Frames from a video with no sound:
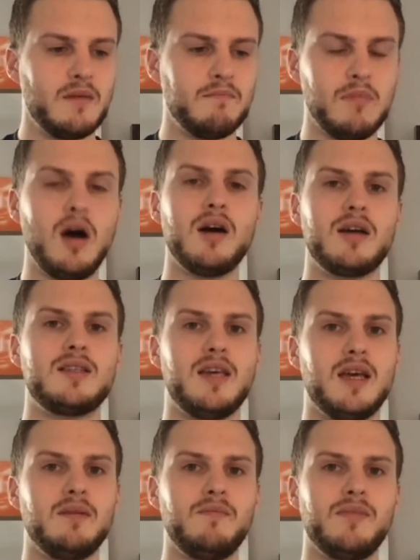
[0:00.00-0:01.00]

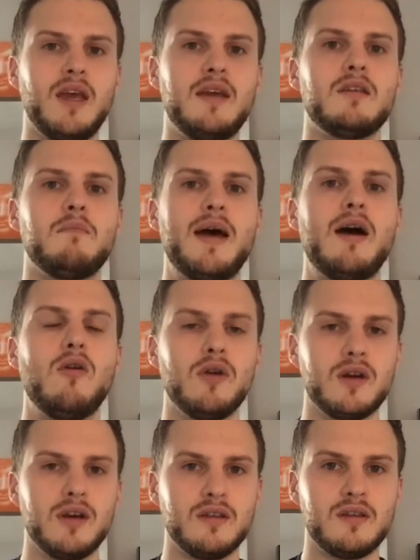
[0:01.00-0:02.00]
Marketing is
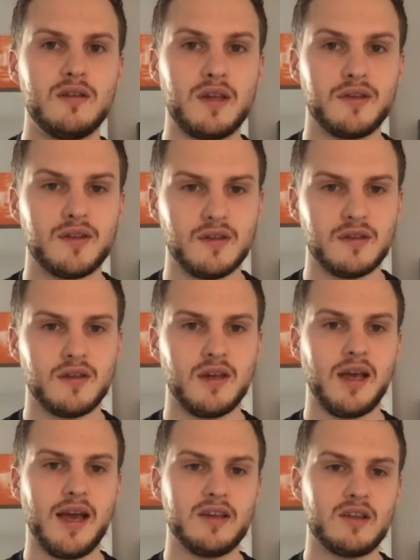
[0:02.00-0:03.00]
about
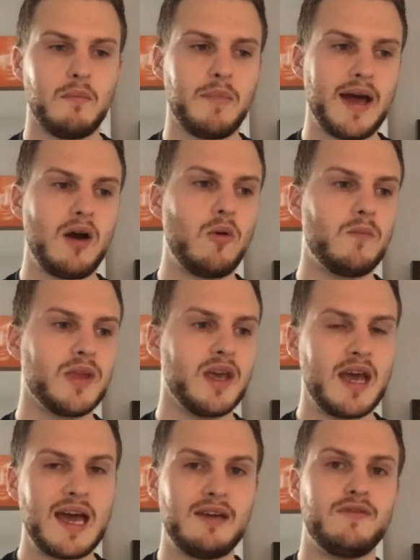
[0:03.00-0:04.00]
consistency. It's about
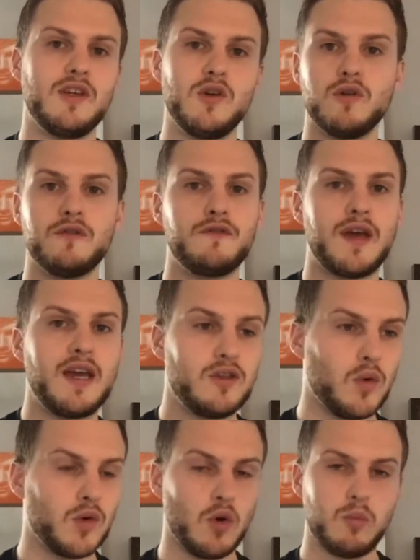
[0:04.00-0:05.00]
having your face
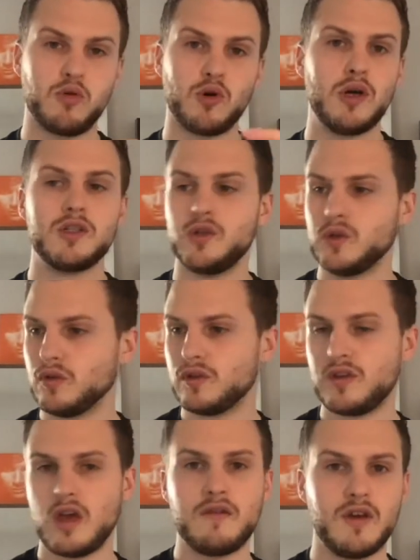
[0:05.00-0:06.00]
or your product or your
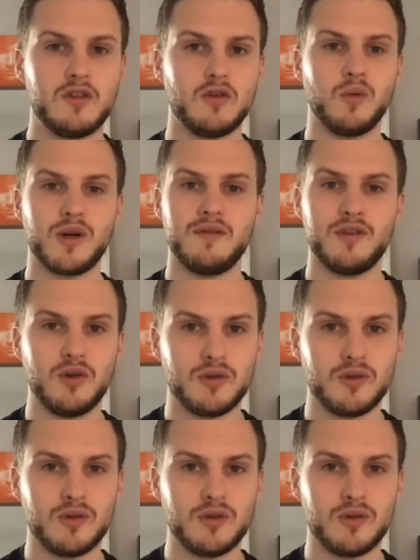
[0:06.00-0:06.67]
service or whatever you're